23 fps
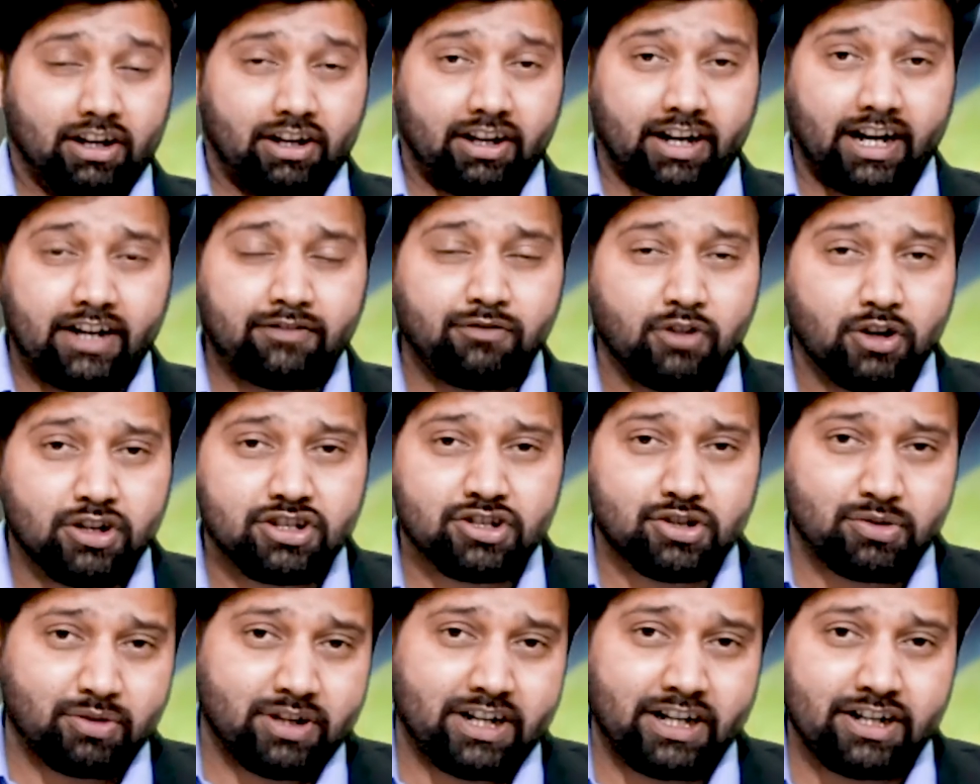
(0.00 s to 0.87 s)
grade 4
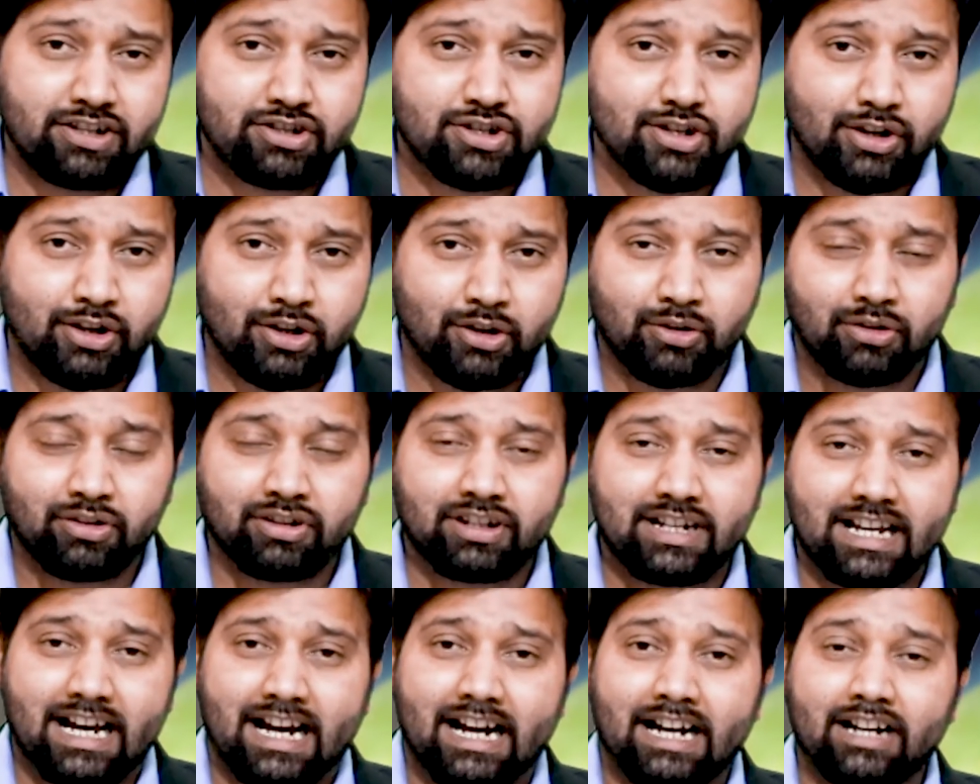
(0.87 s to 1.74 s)
students, you know
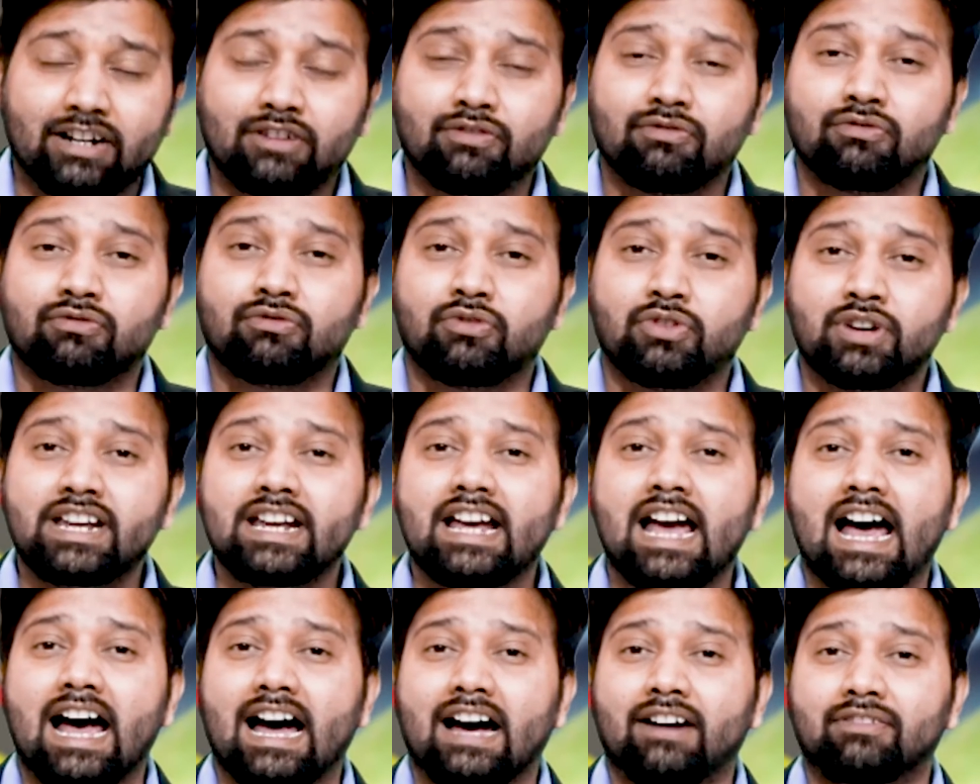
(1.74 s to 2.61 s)
that
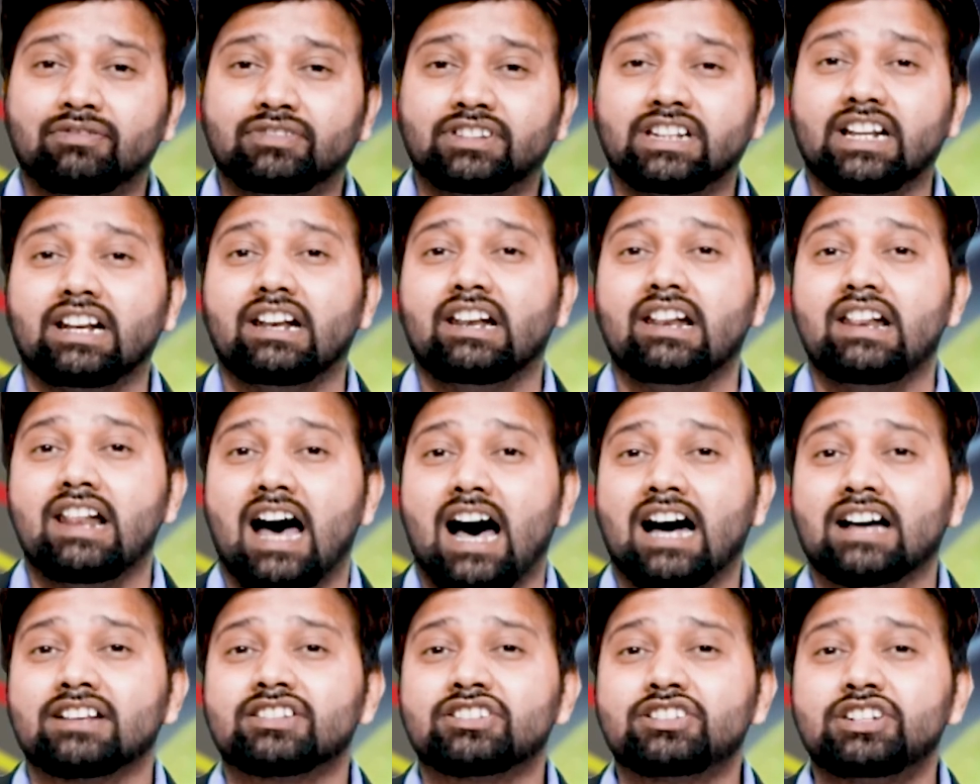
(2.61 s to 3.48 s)
we have the
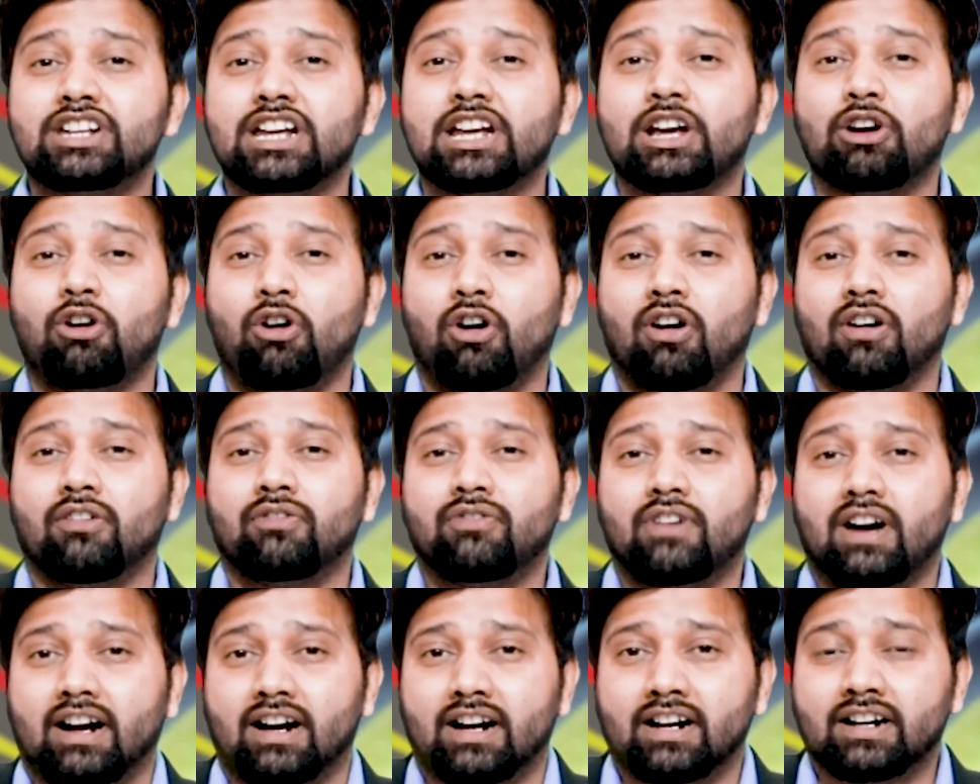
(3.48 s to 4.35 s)
last day of
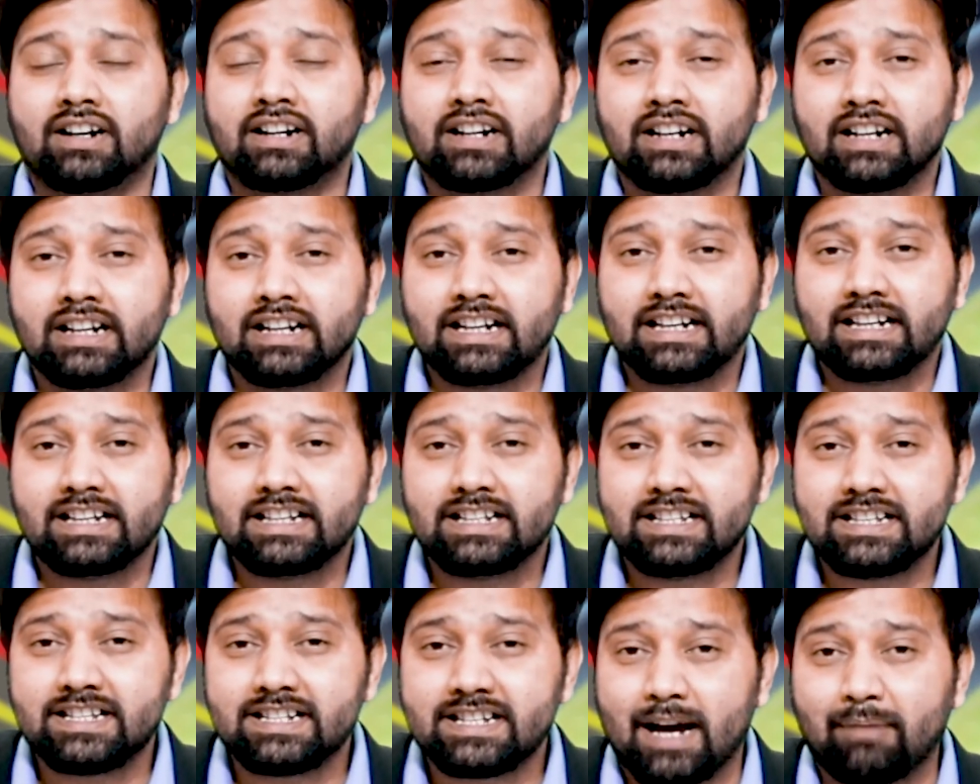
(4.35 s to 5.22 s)
our
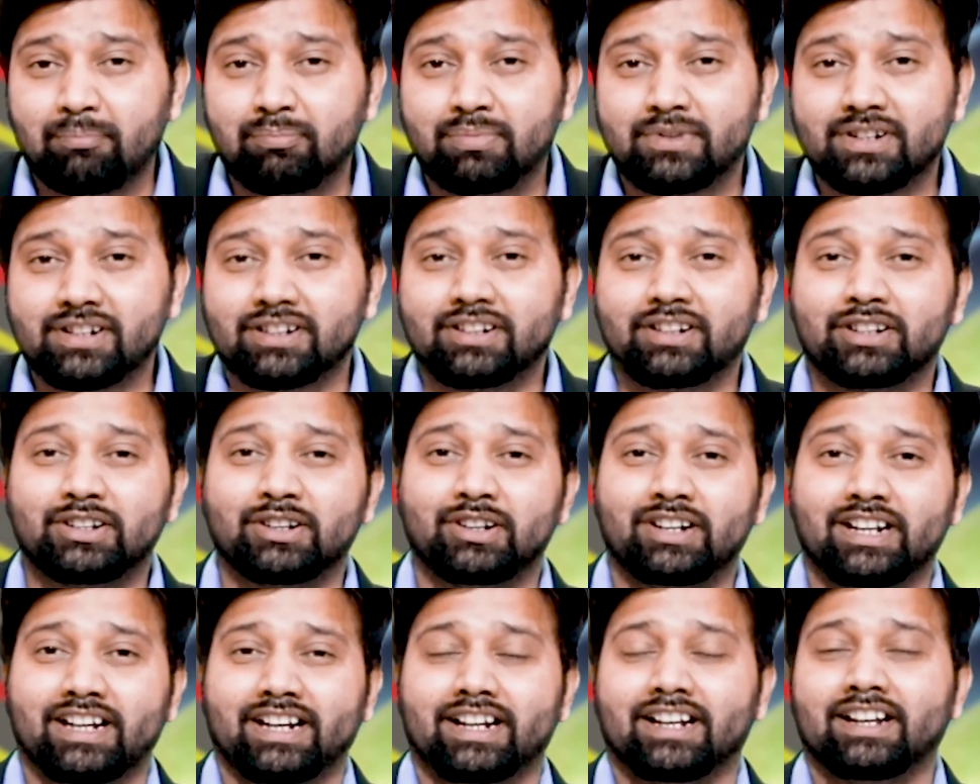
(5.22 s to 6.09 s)
chapter
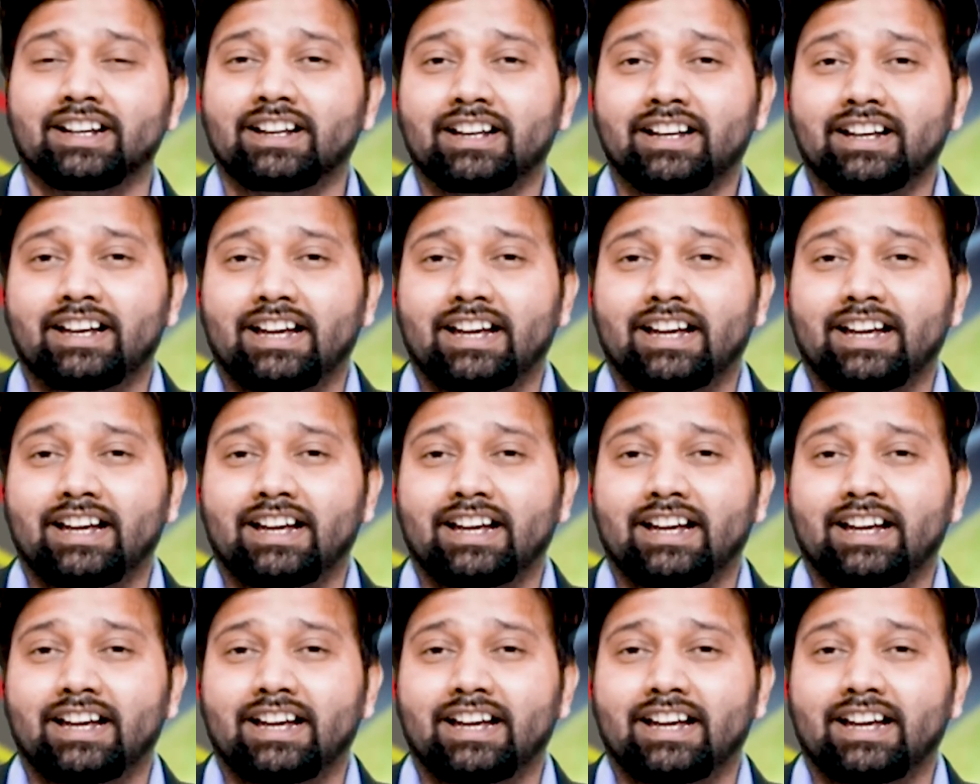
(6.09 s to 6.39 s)
today,